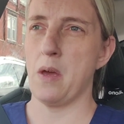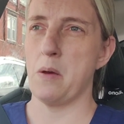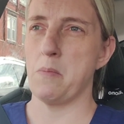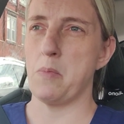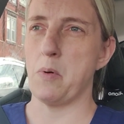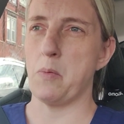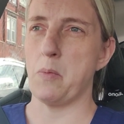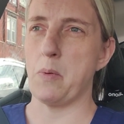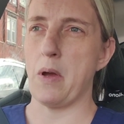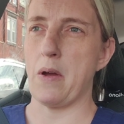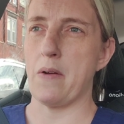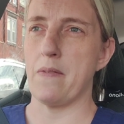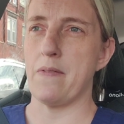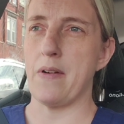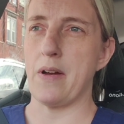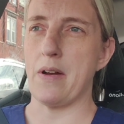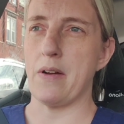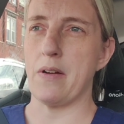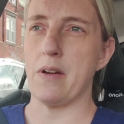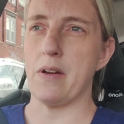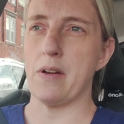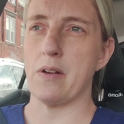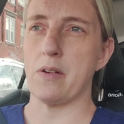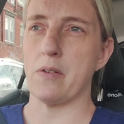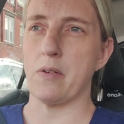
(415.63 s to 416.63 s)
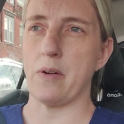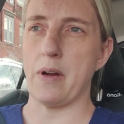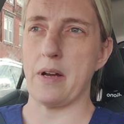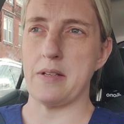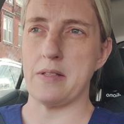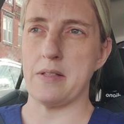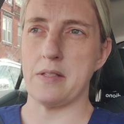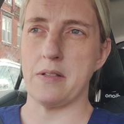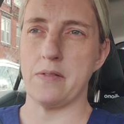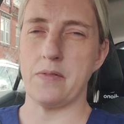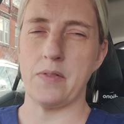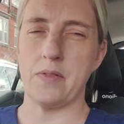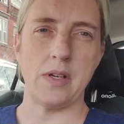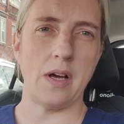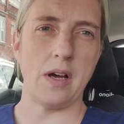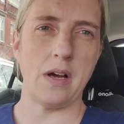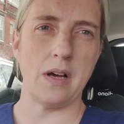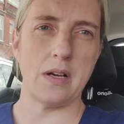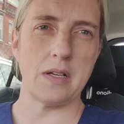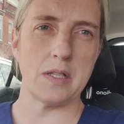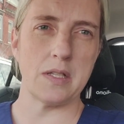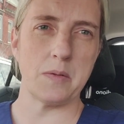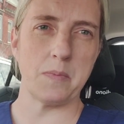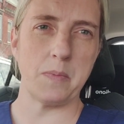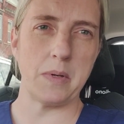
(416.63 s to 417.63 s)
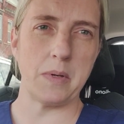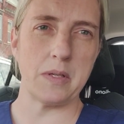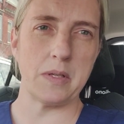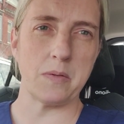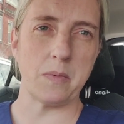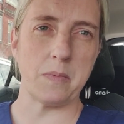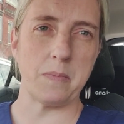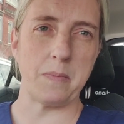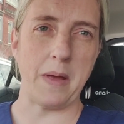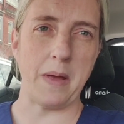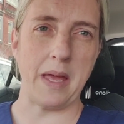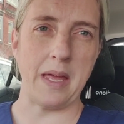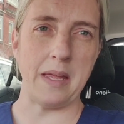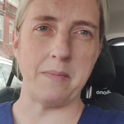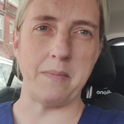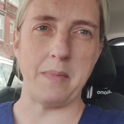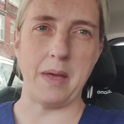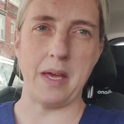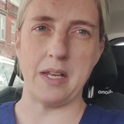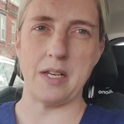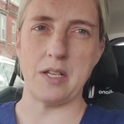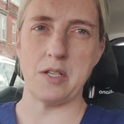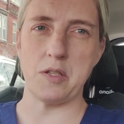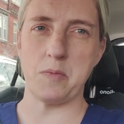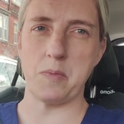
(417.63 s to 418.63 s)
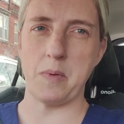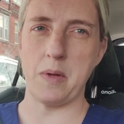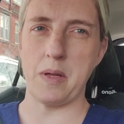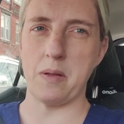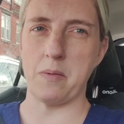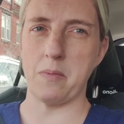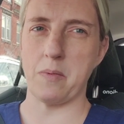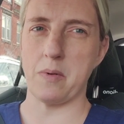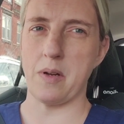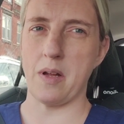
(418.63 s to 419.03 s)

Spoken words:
But we are very aggressive in hospice with pain management.